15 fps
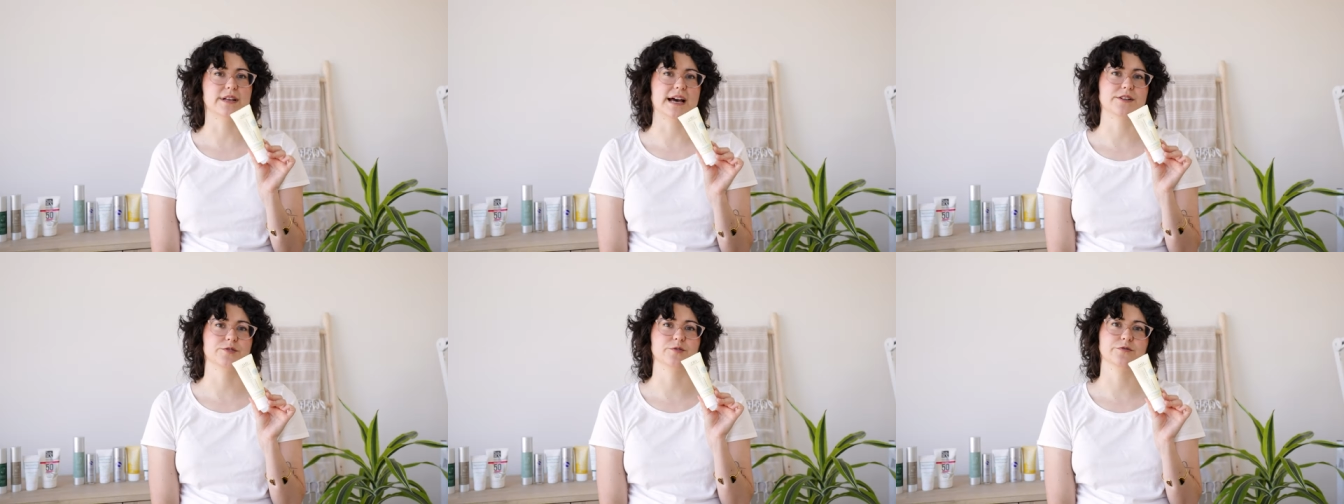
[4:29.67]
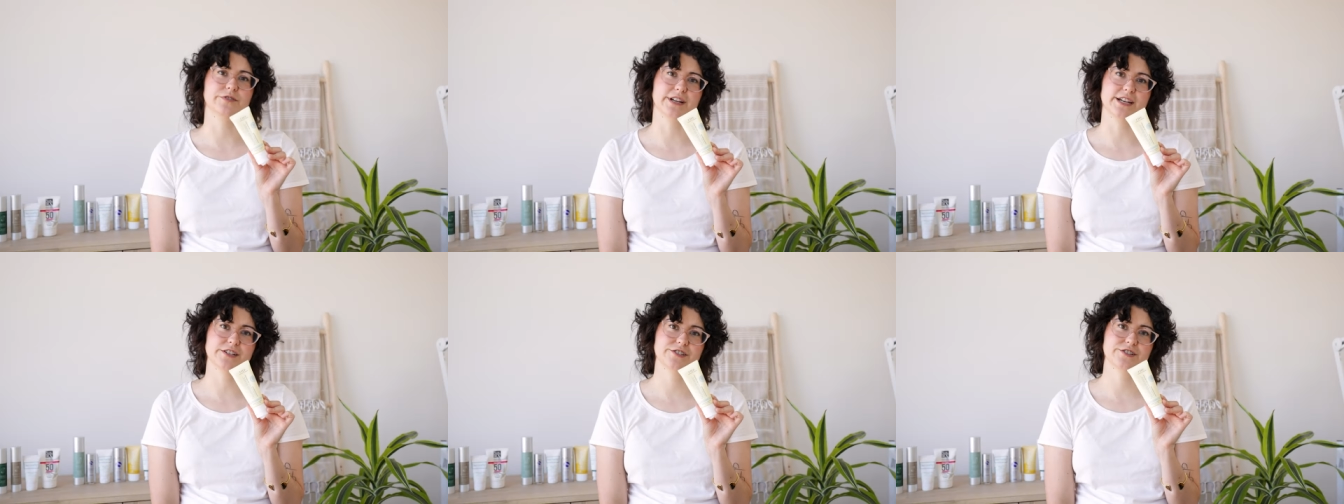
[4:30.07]
natural
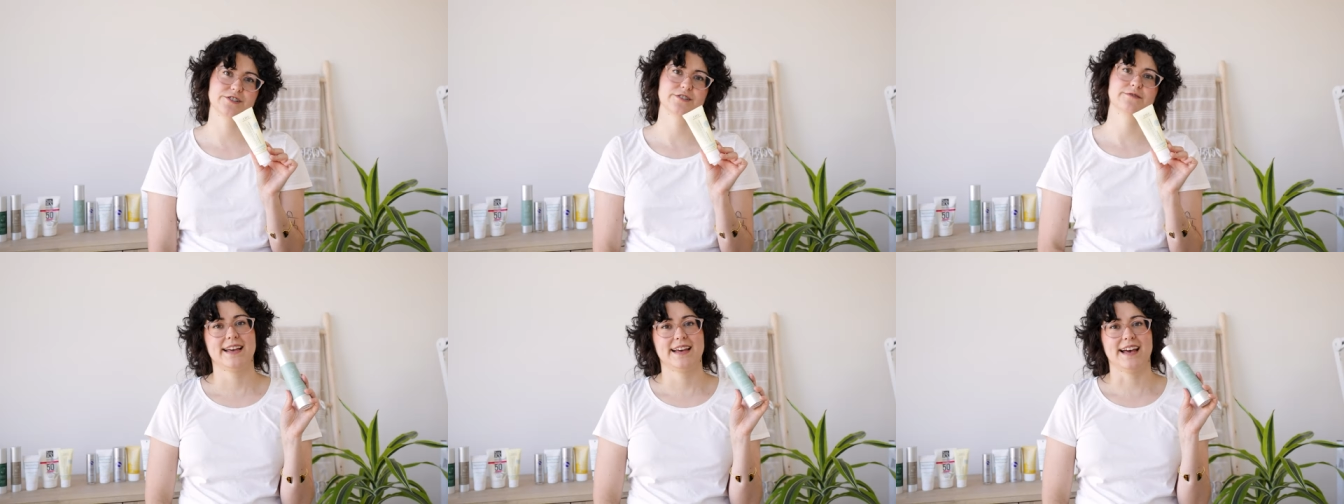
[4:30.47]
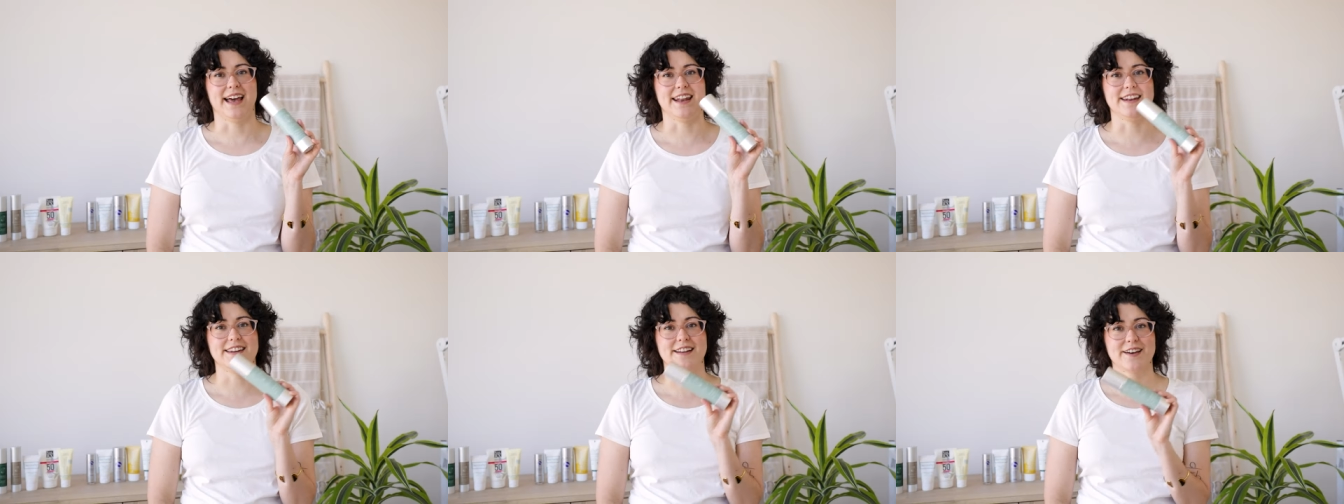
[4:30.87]
finish
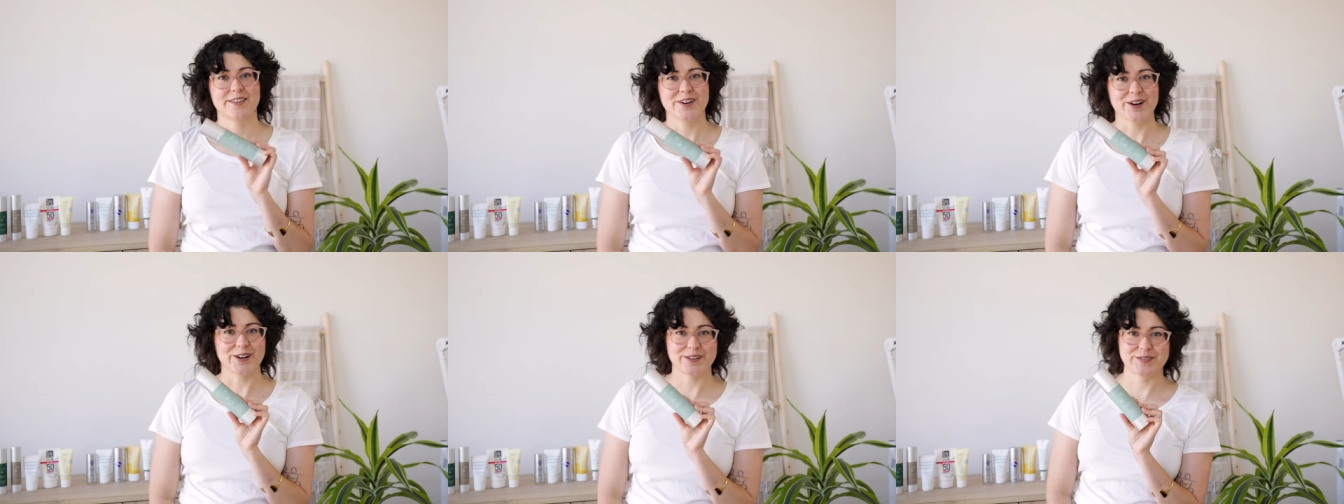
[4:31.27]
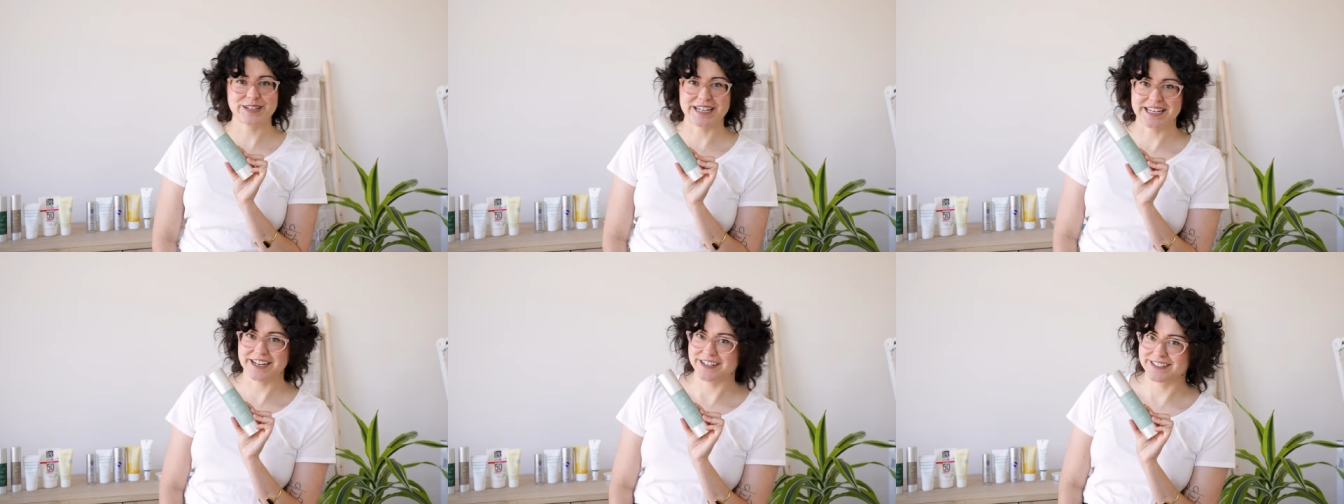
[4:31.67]
another Art of
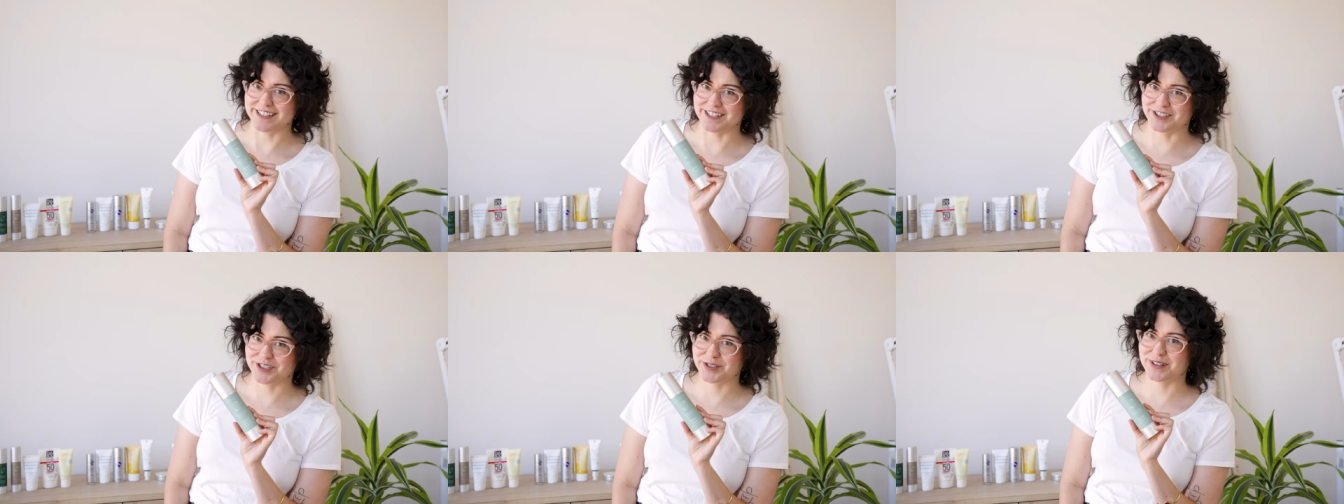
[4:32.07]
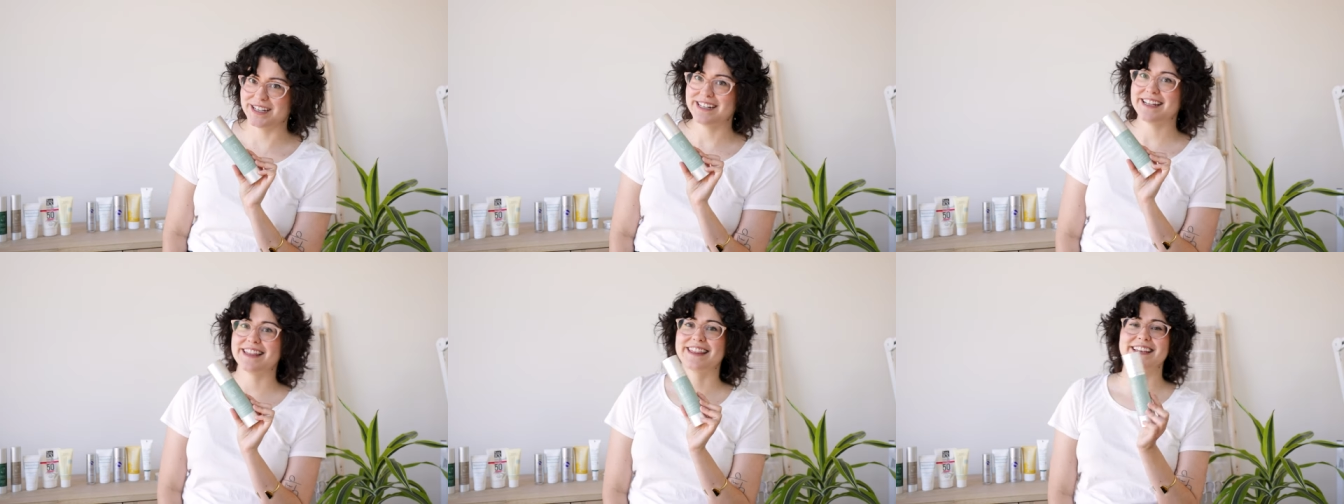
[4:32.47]
Skincare
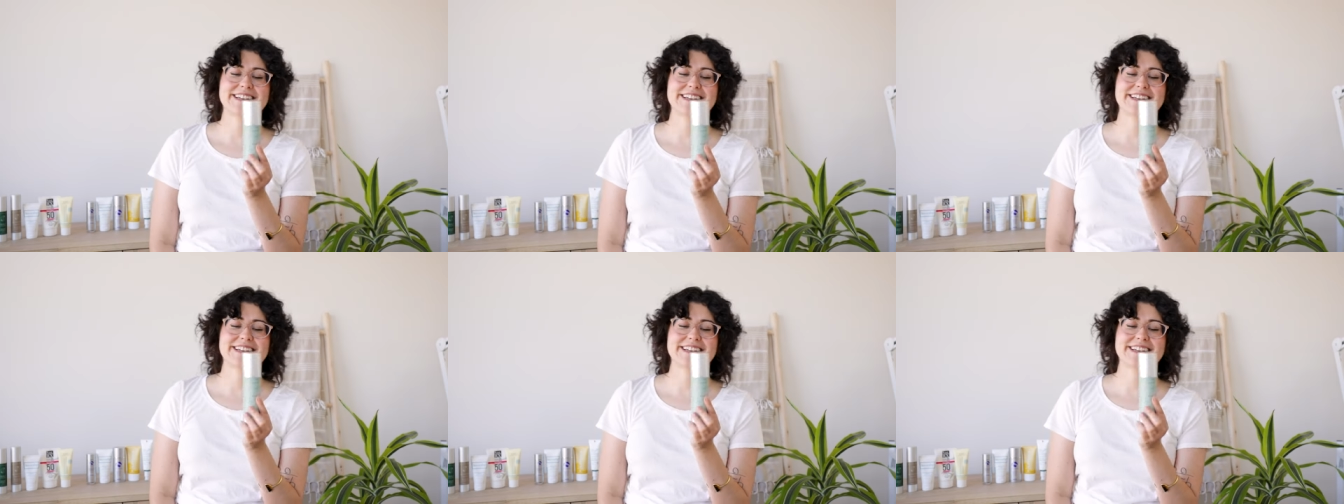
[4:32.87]
sunscreen.